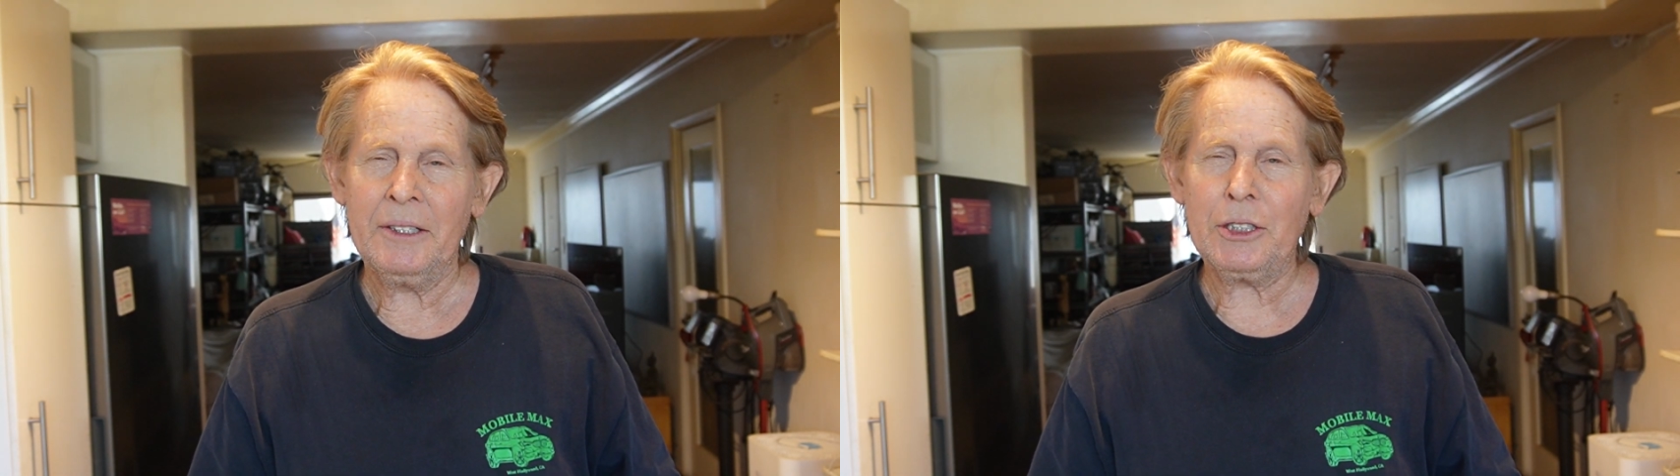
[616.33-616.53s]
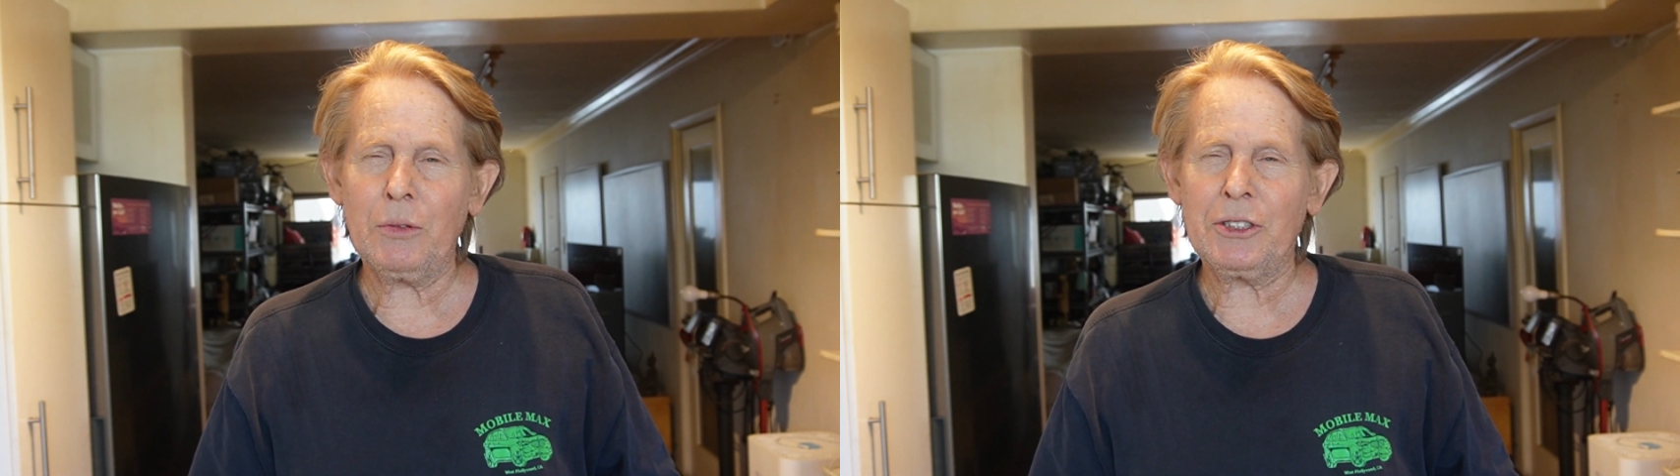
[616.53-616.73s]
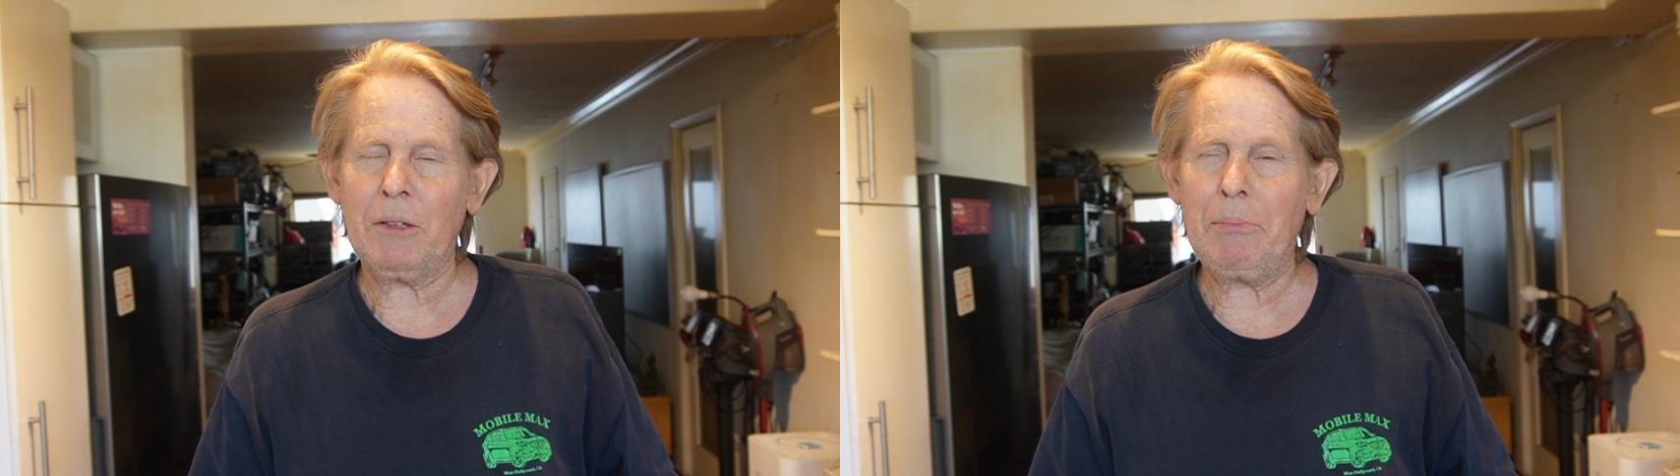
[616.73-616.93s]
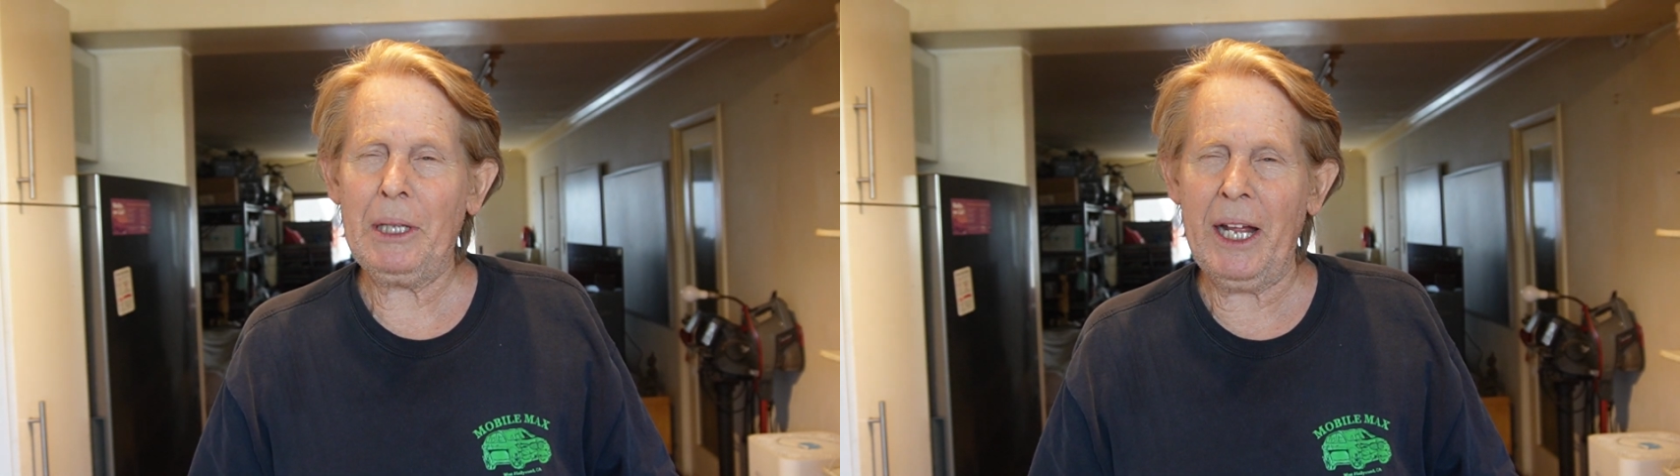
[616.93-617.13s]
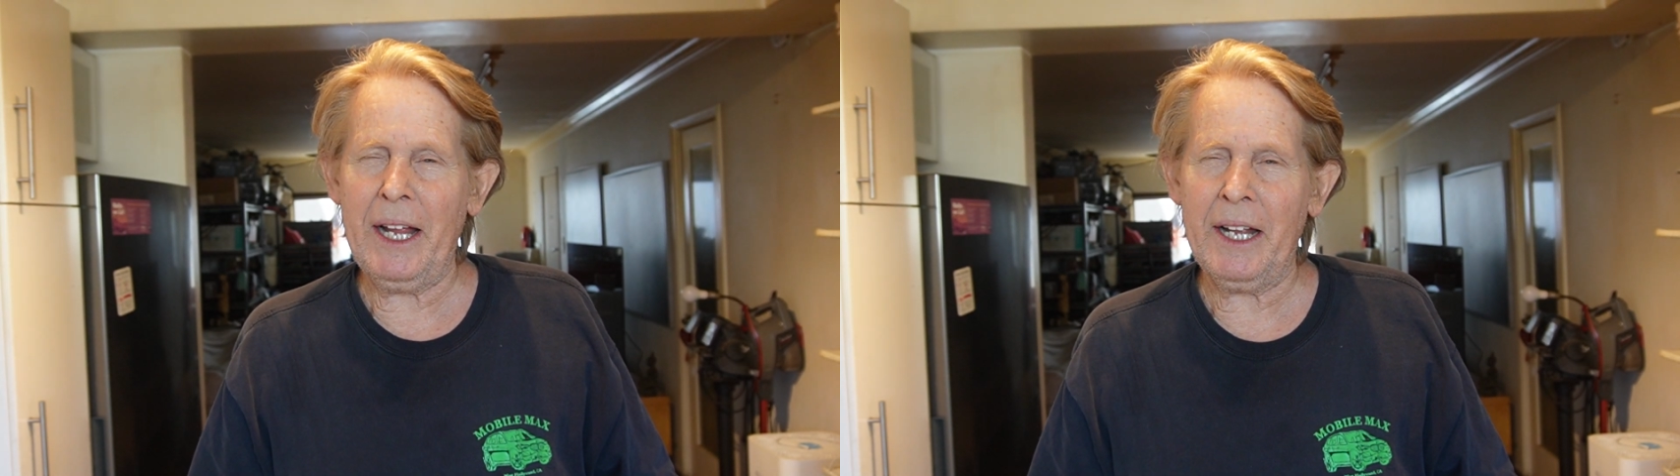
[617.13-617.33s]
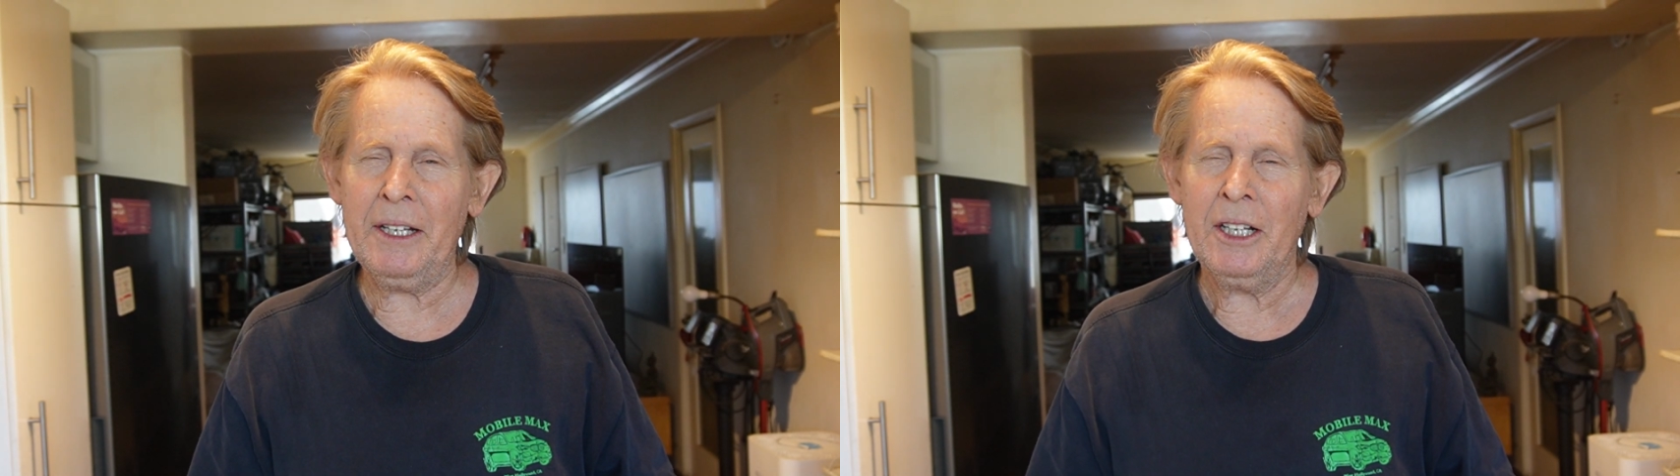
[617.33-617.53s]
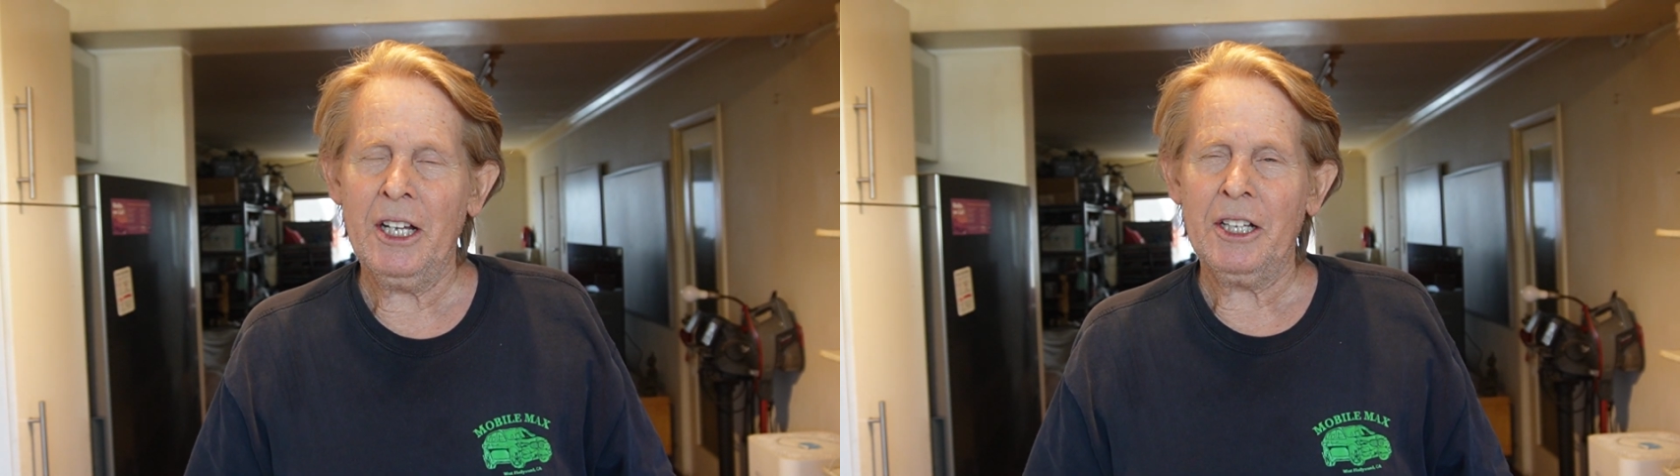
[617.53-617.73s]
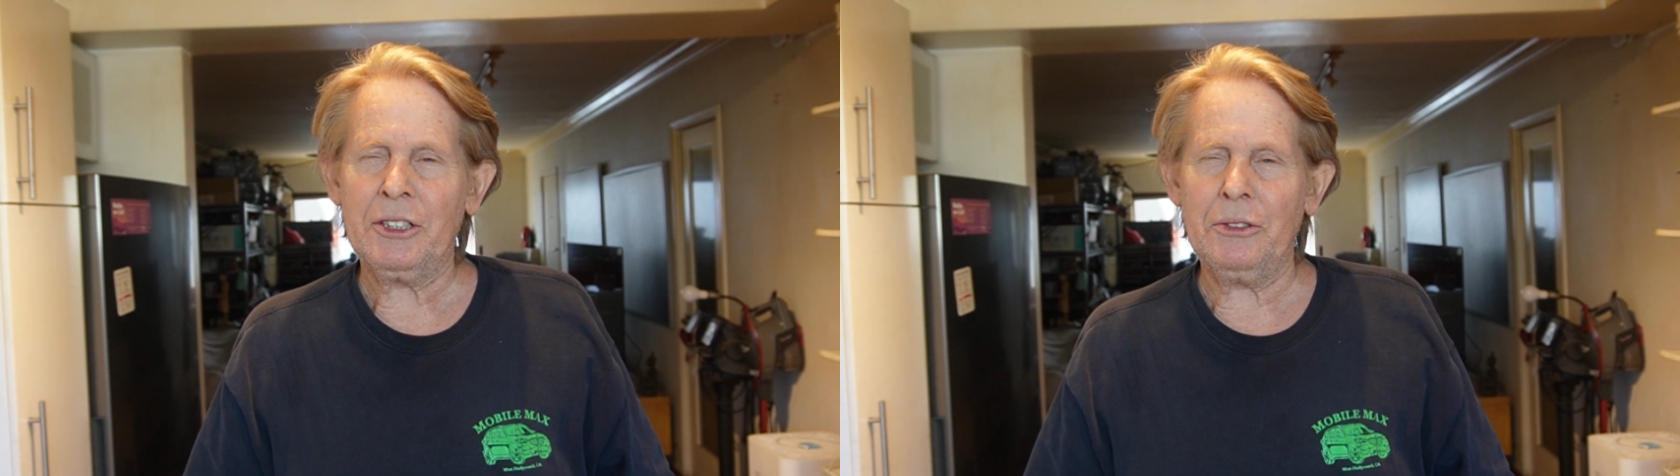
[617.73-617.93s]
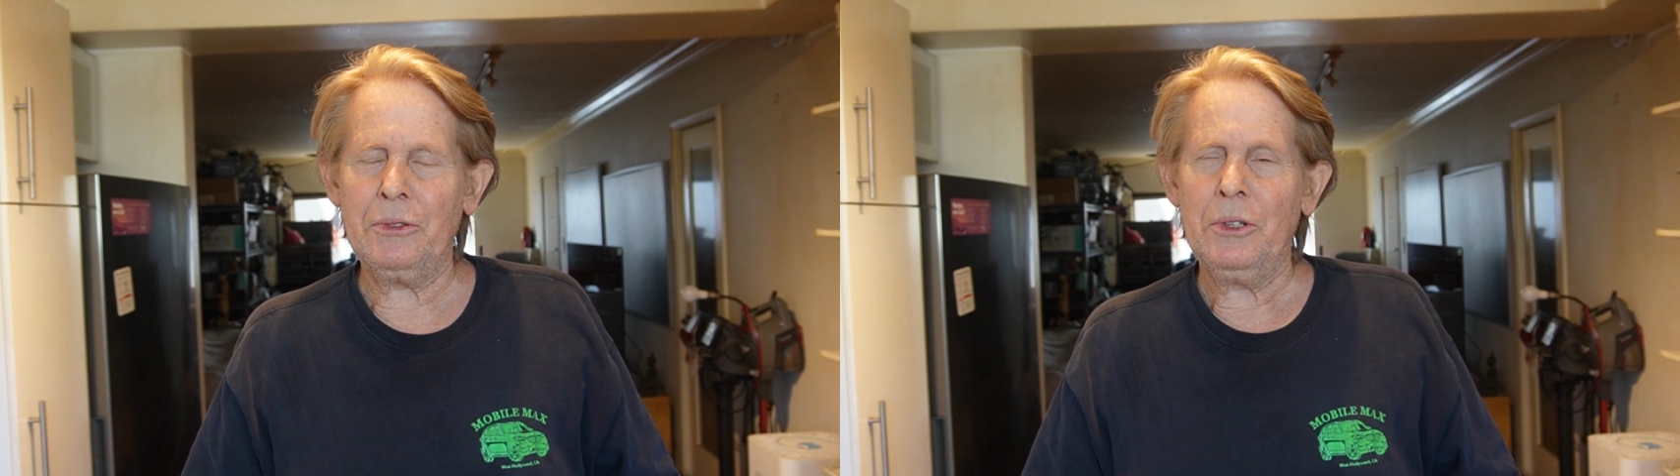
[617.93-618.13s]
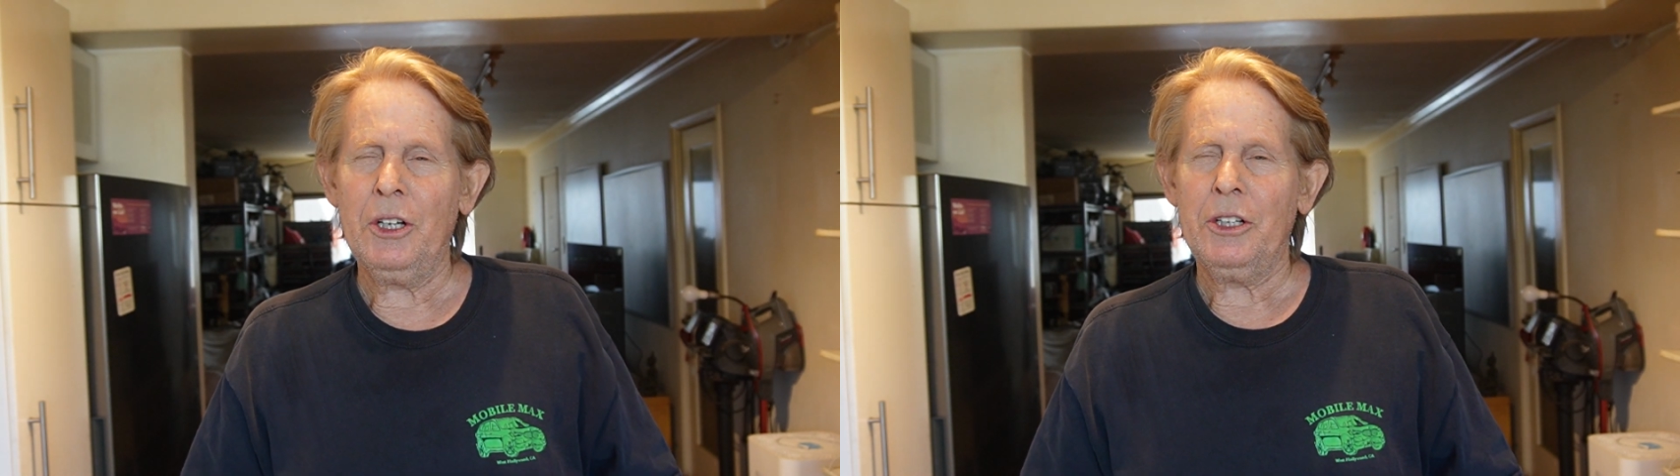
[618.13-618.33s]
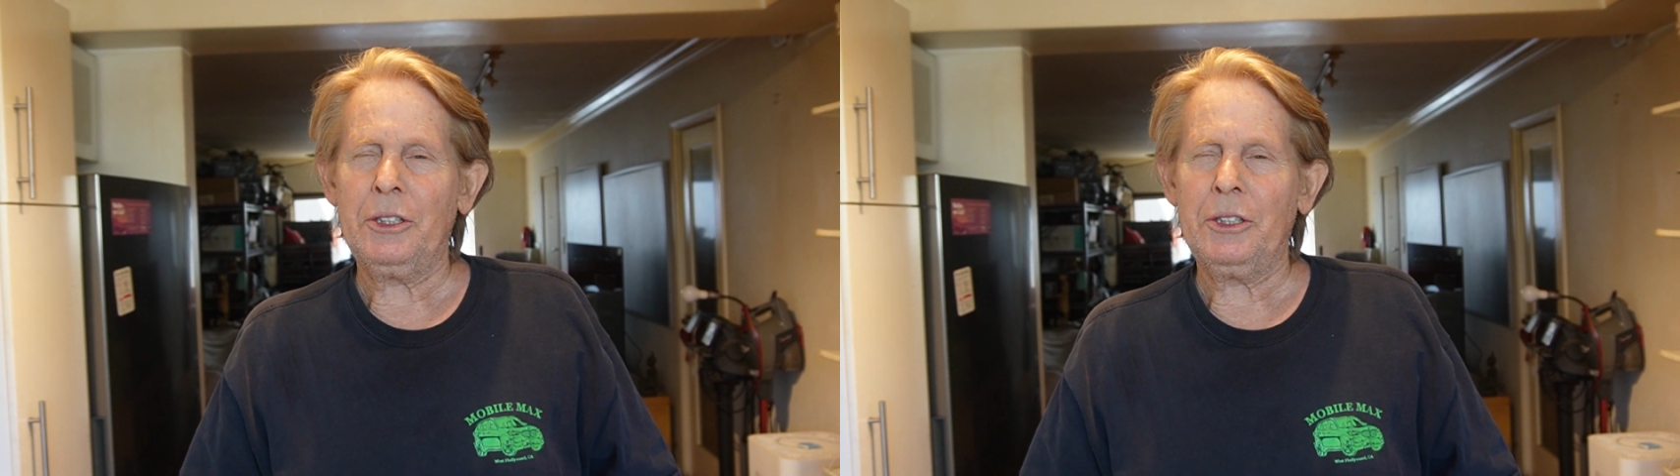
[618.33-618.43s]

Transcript: This was a plan to